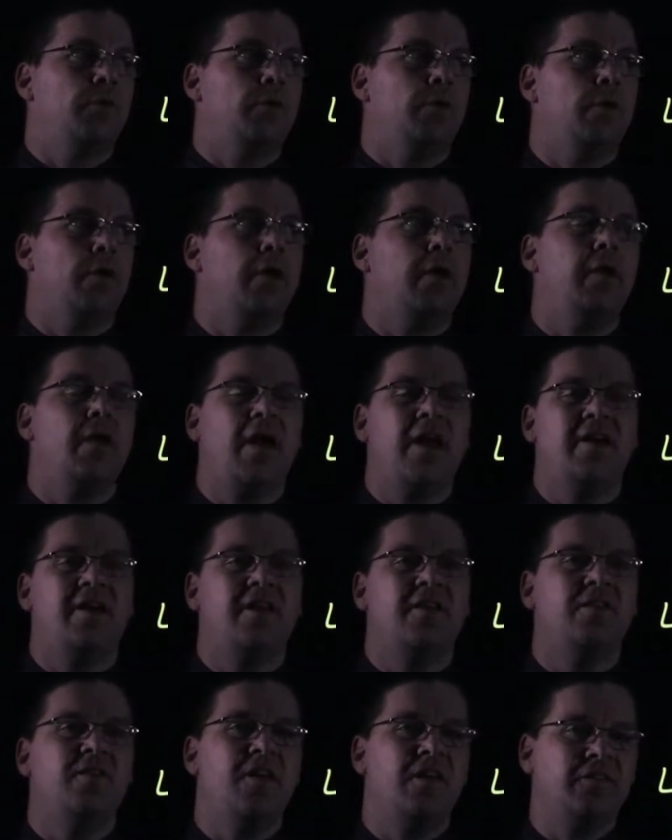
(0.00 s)
Right? And
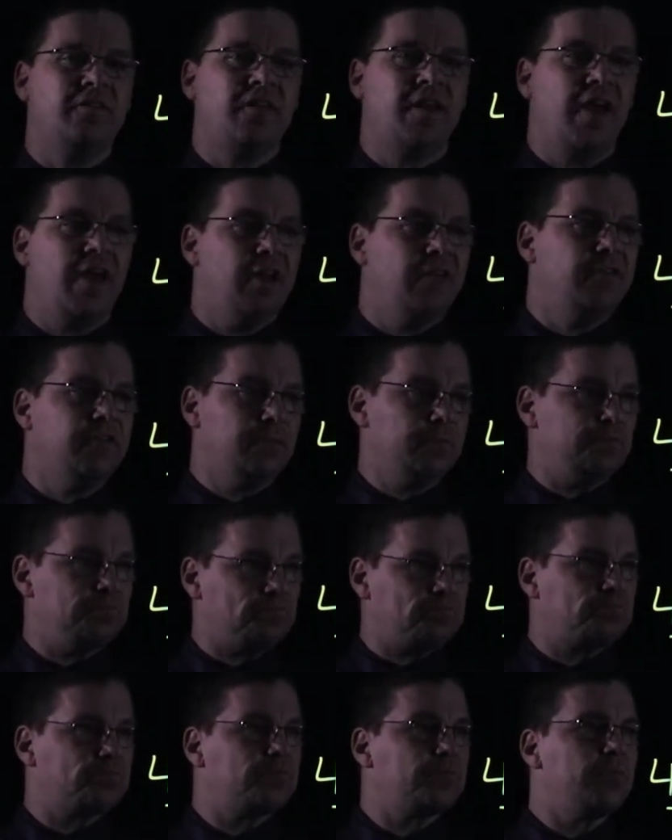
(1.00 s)
in this case,
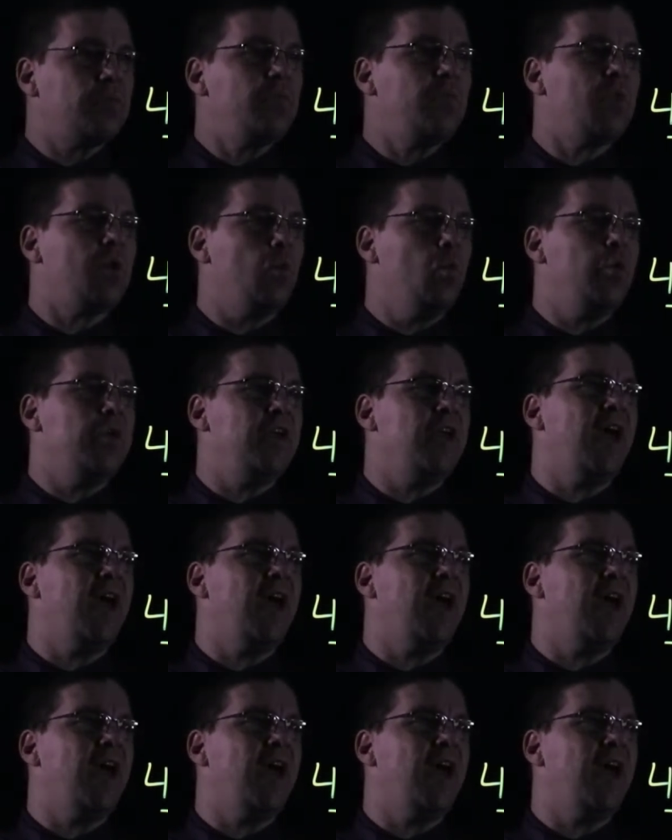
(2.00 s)
we